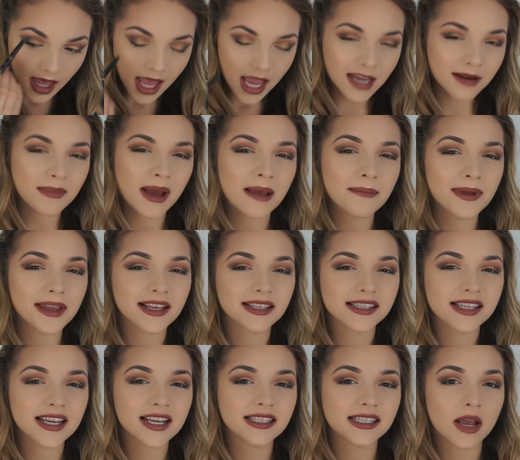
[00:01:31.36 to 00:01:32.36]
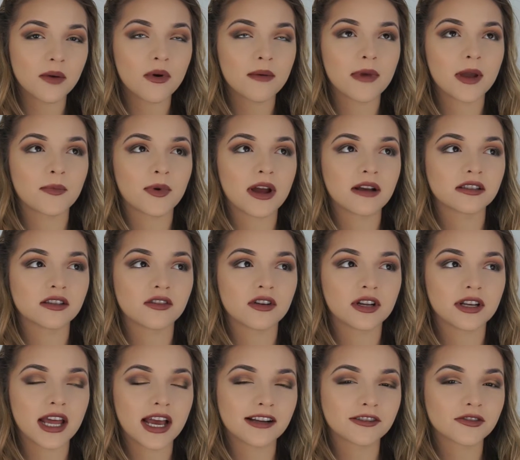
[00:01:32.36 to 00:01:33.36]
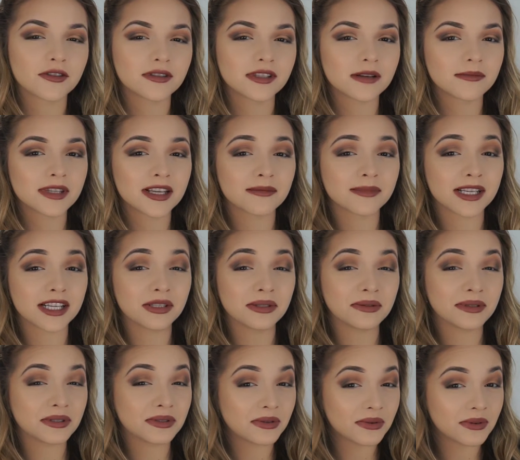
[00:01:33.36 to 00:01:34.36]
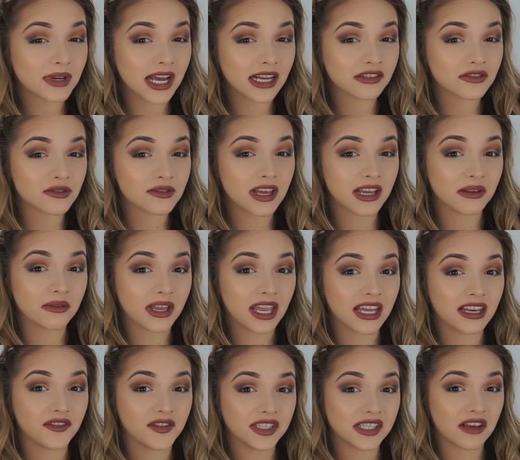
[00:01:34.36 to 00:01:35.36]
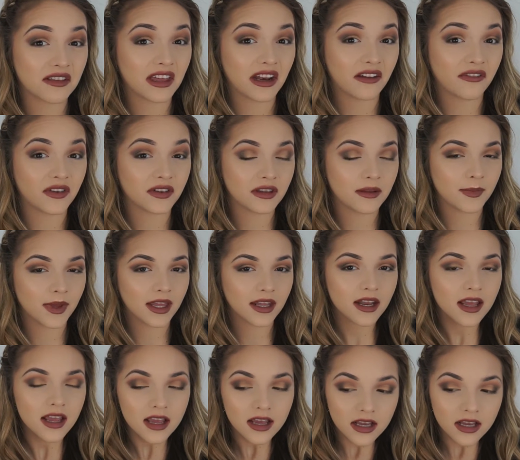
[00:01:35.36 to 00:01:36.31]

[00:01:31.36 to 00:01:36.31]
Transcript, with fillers: And my biggest thing is I want my brows to look natural. Sometimes I do it too natural that you can't even tell that I filled them in.